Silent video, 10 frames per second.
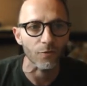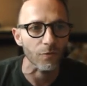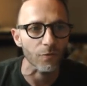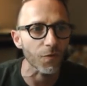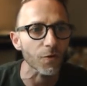
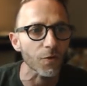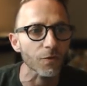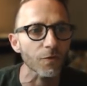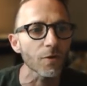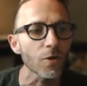So
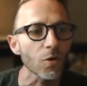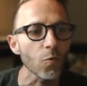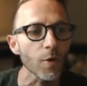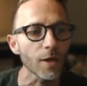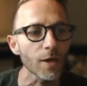first
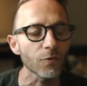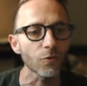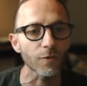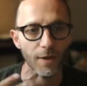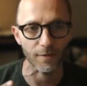we need to
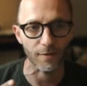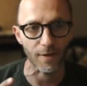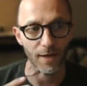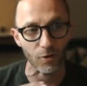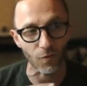use
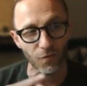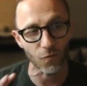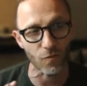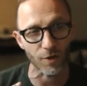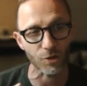Excel, like the
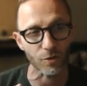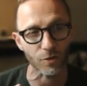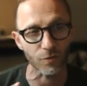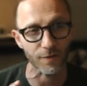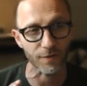full version of
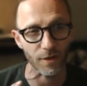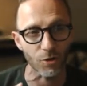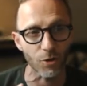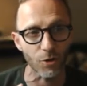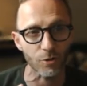Excel,
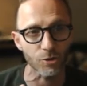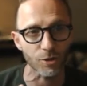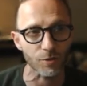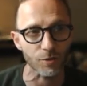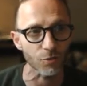not
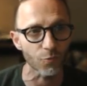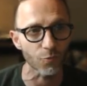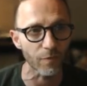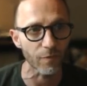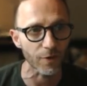just the
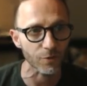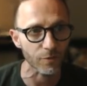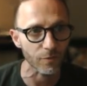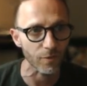web version.